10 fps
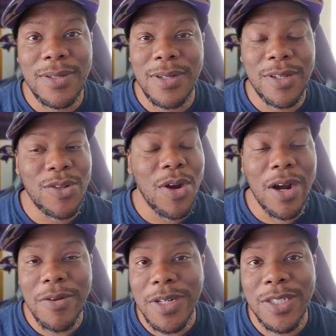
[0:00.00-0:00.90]
And you
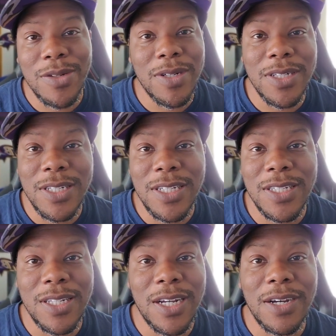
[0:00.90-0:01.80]
already starting the
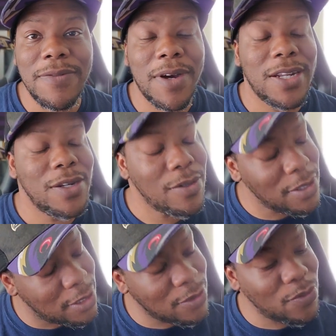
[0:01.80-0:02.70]
season off. I know
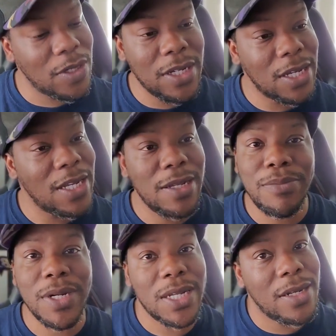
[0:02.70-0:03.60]
it's just one game,
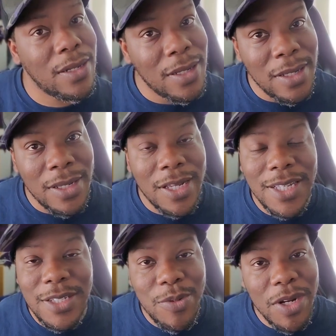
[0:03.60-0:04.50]
but
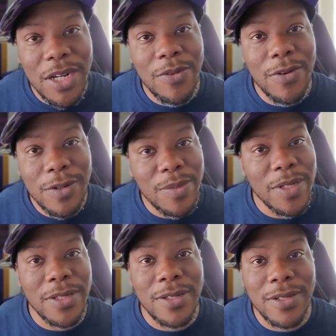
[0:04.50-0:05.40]
it's Greg Roman.